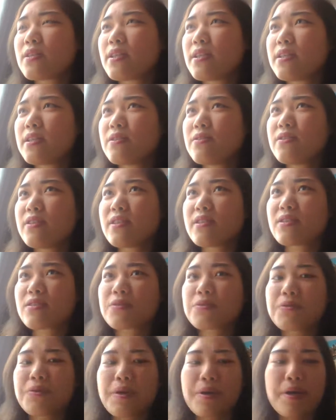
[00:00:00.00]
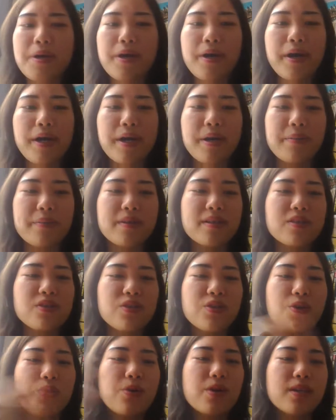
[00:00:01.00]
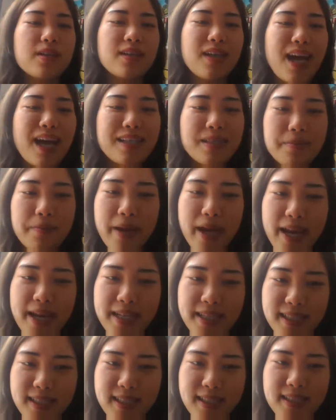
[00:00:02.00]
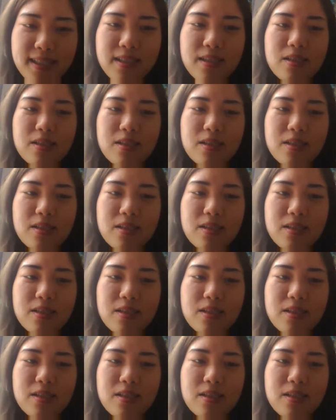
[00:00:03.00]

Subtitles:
you describe your classmates,